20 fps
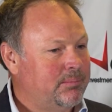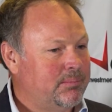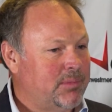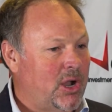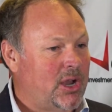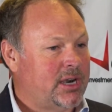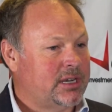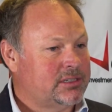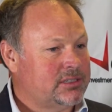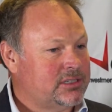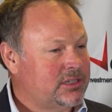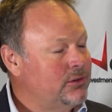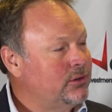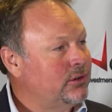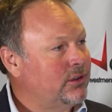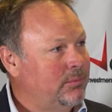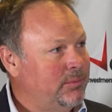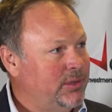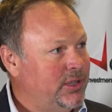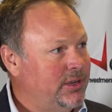mining
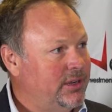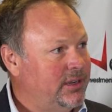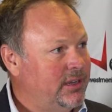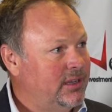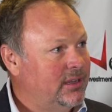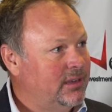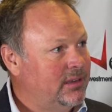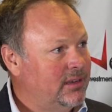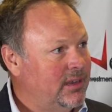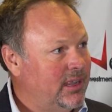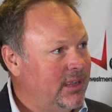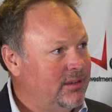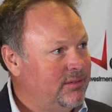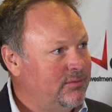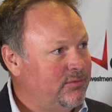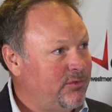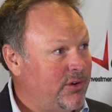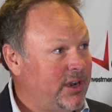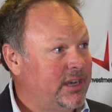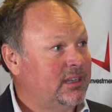skilled community
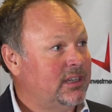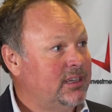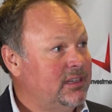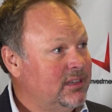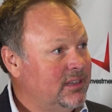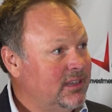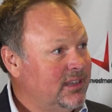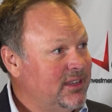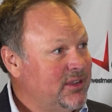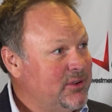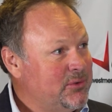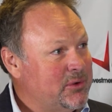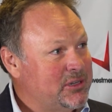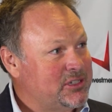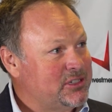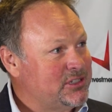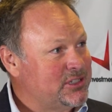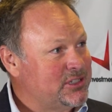and friendly, which